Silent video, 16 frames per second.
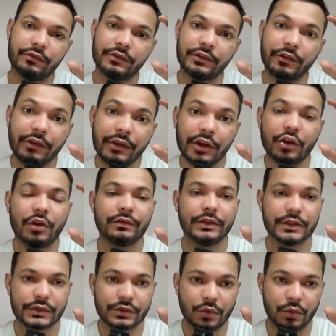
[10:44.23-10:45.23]
triggering of
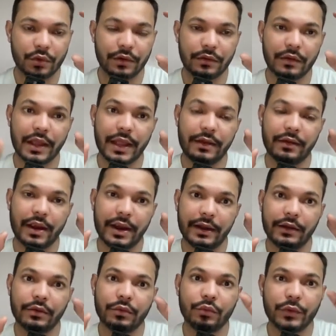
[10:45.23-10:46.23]
this code.
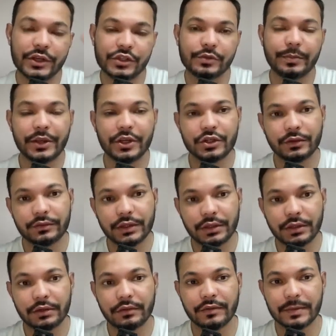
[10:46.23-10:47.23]
At which page of
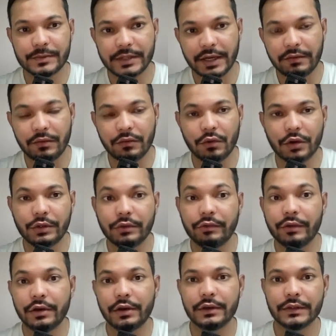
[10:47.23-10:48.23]
the website we want to
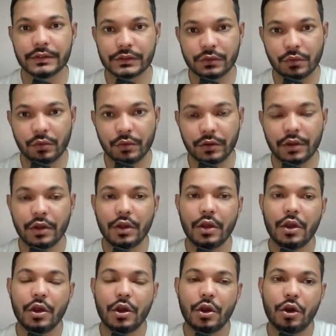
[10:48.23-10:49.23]
trigger this code,
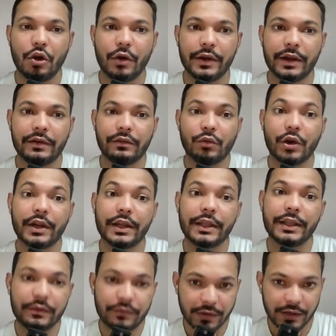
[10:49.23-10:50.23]
or at what
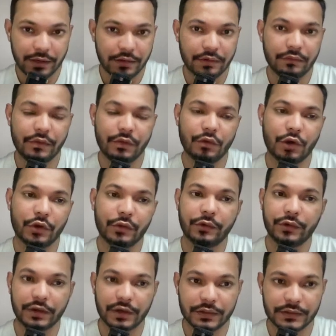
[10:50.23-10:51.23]
event we want to
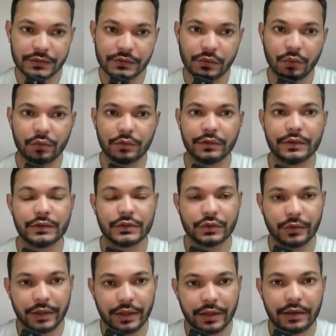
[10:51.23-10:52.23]
trigger this code.
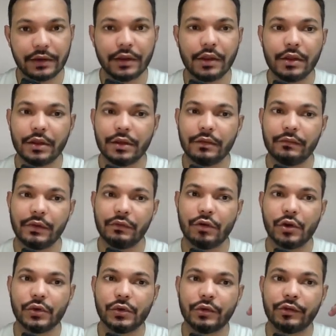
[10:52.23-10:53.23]
So here we
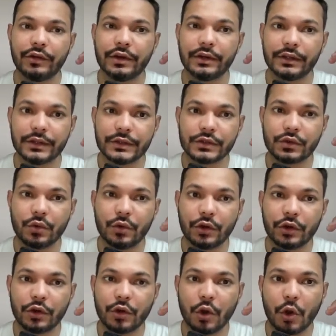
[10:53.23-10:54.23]
want to trigger this
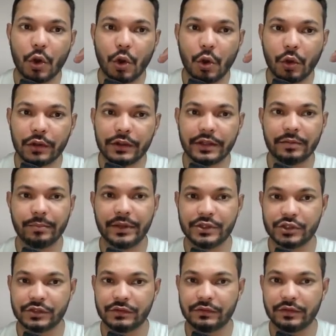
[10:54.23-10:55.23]
code on all the
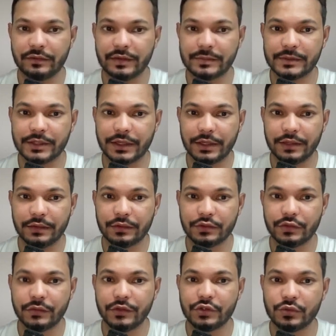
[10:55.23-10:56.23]
pages of the website.
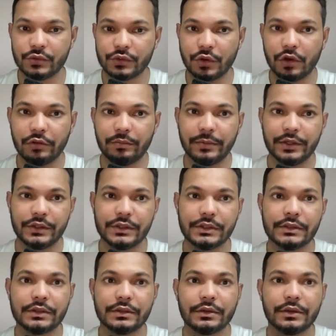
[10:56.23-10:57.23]
So we choose all
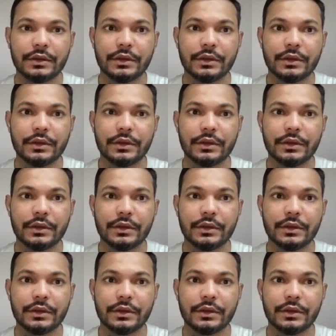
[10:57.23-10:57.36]
pages.